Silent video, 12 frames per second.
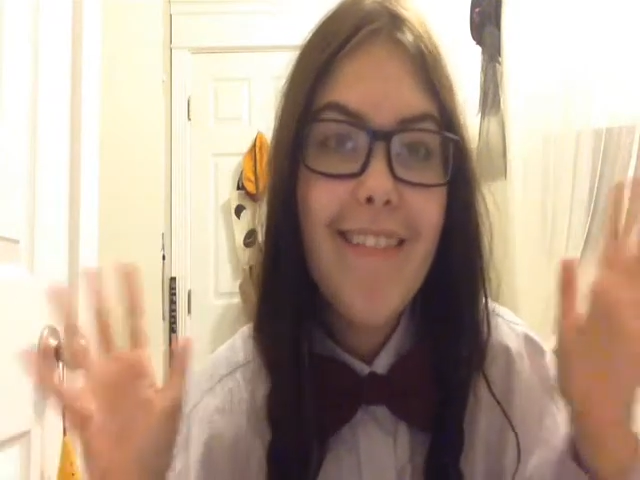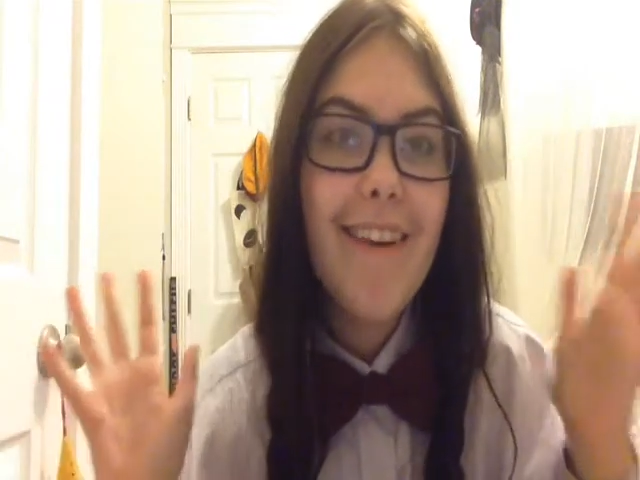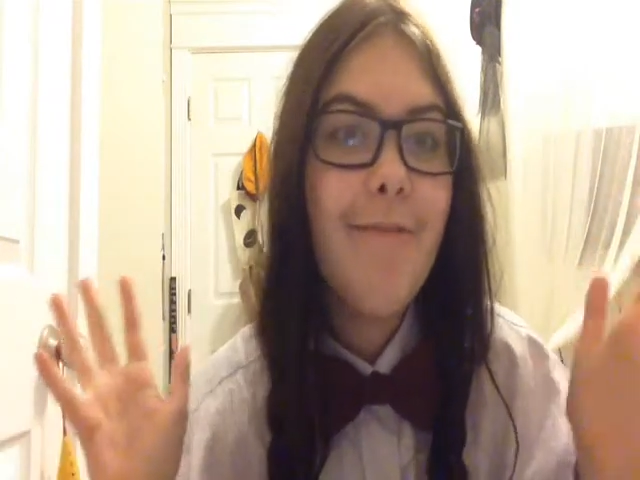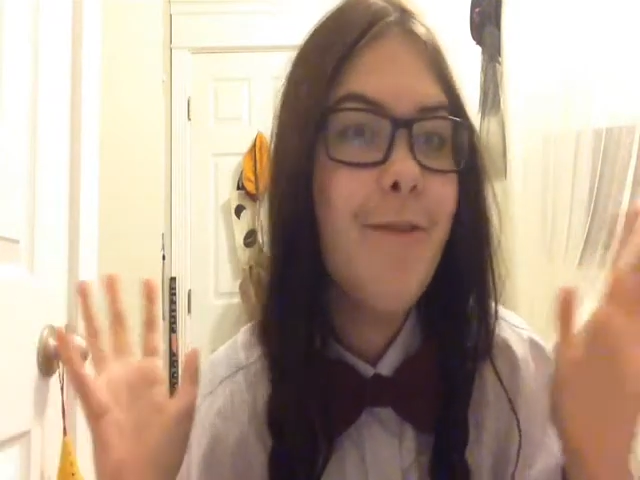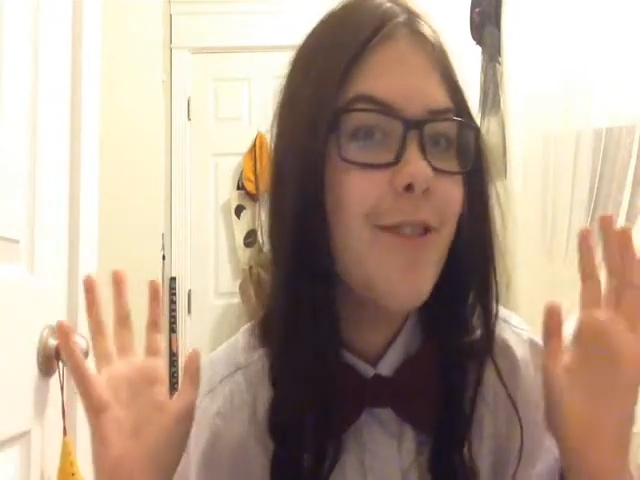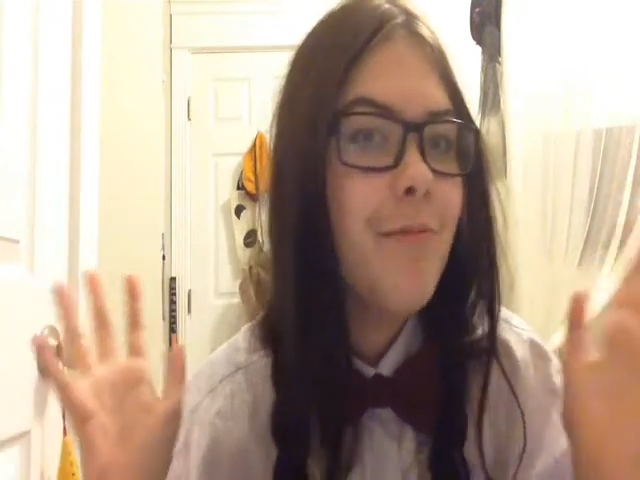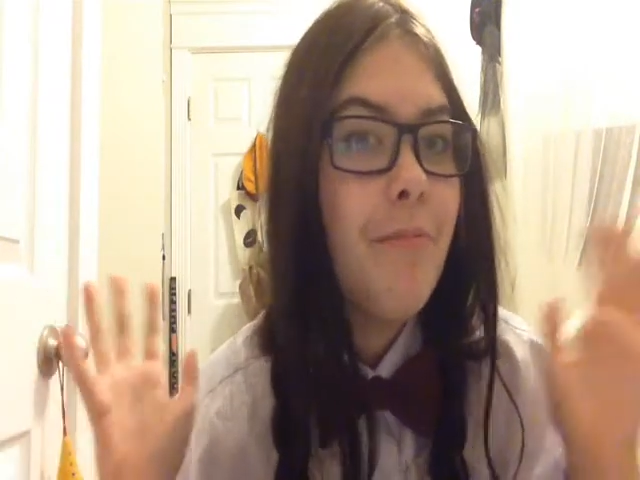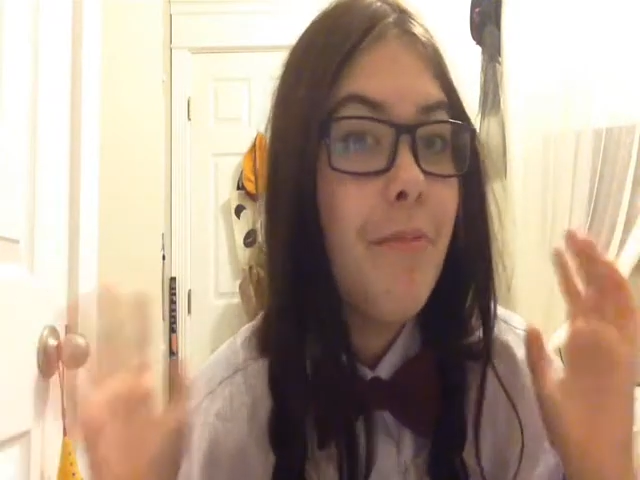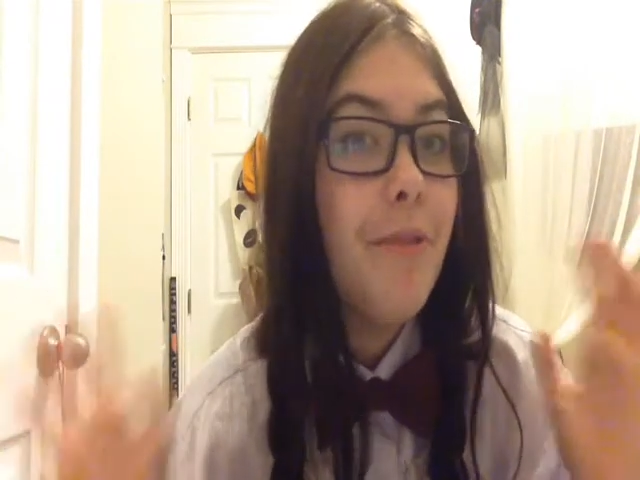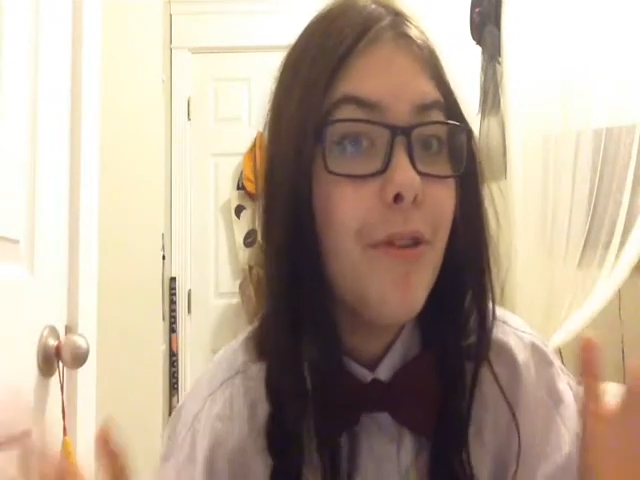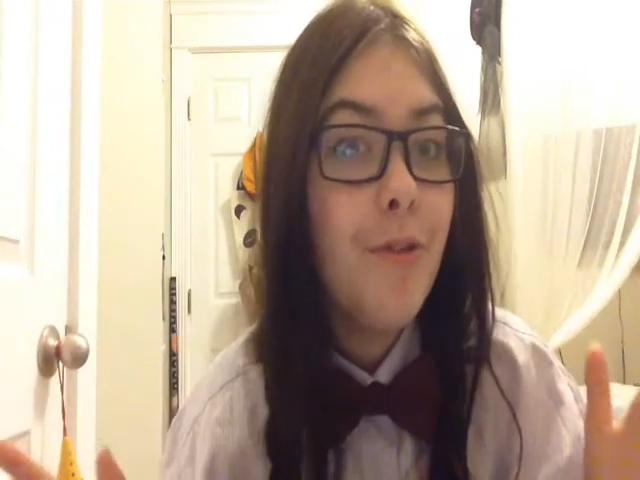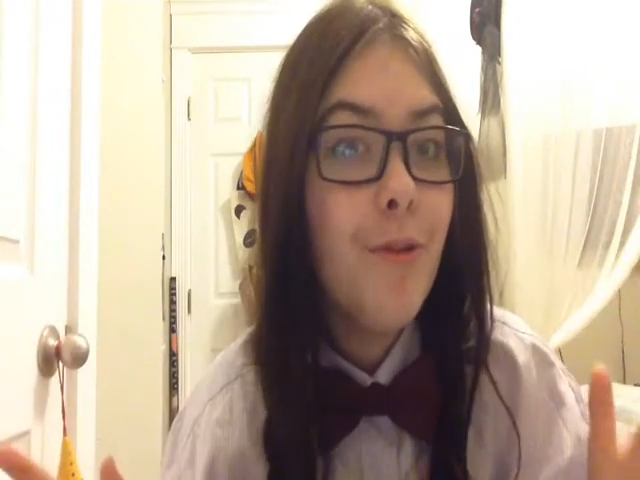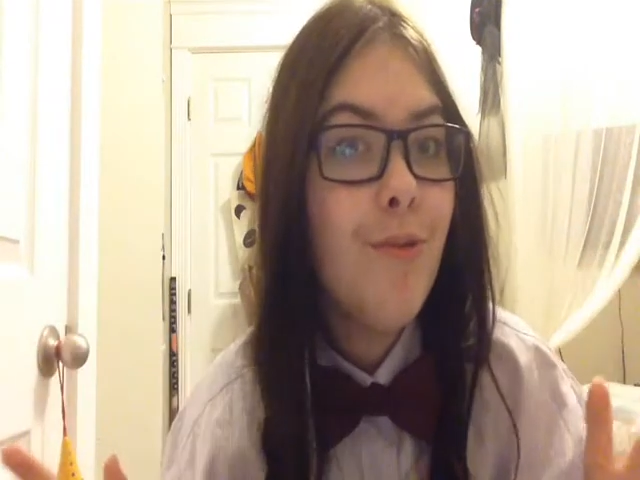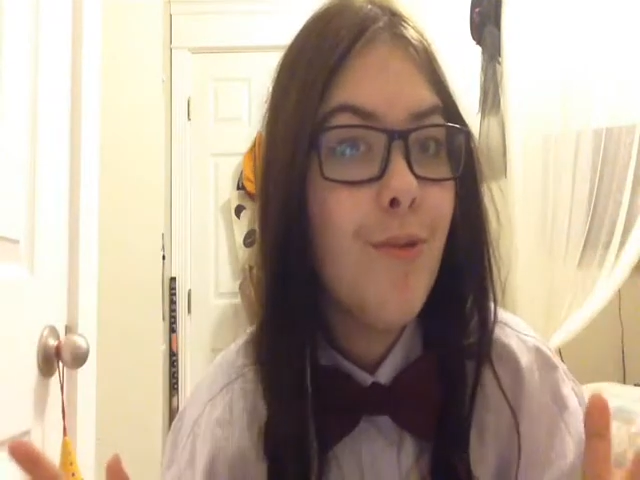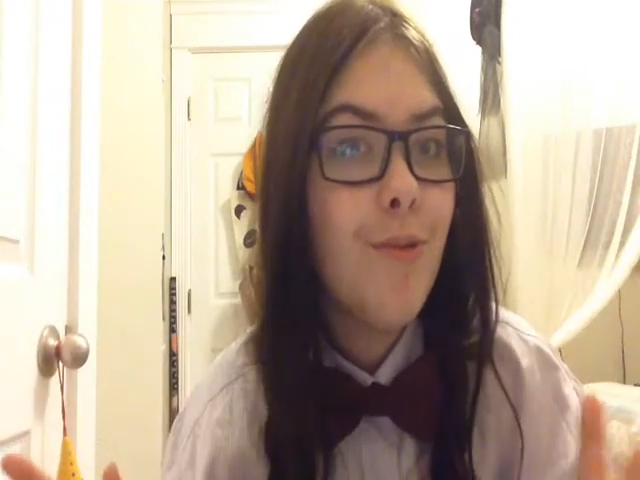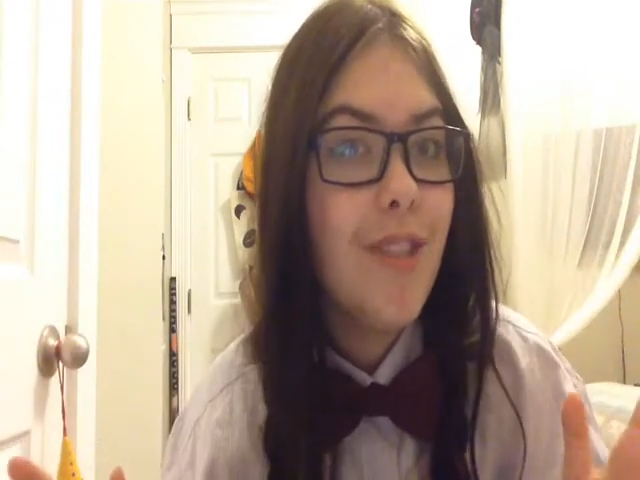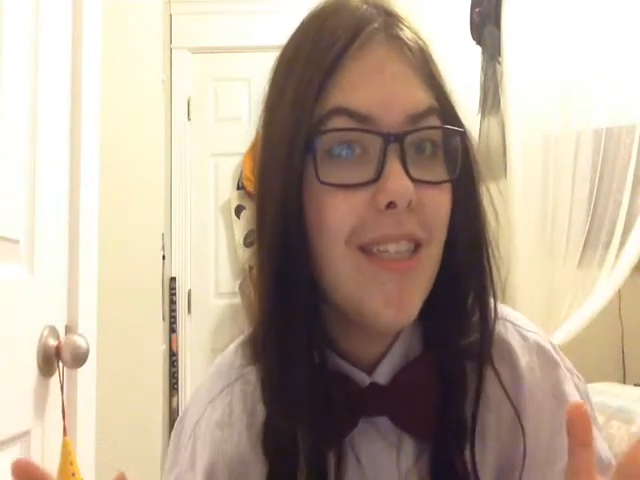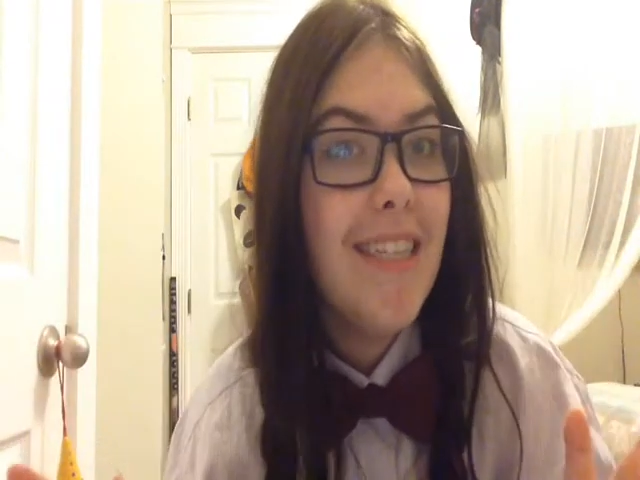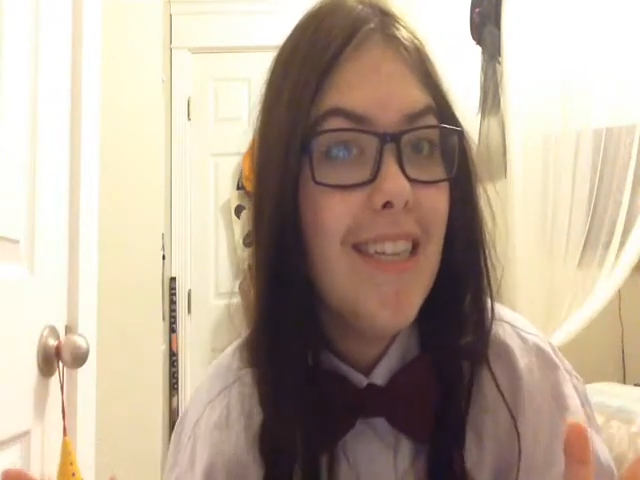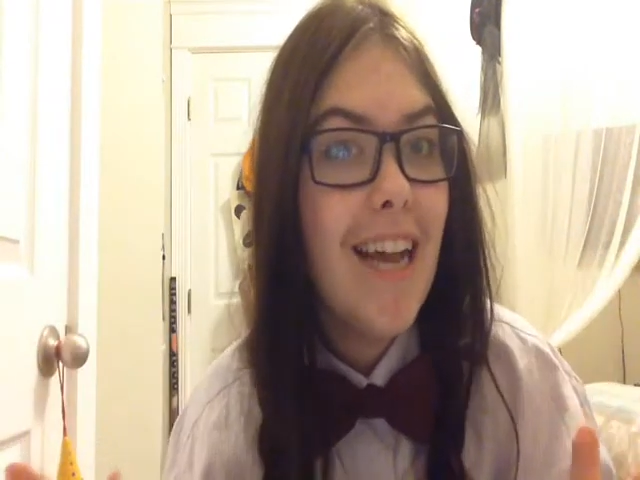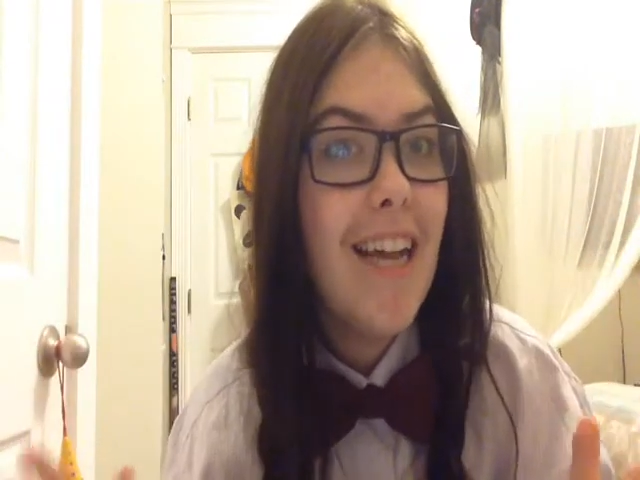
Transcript: that was a beautiful scene.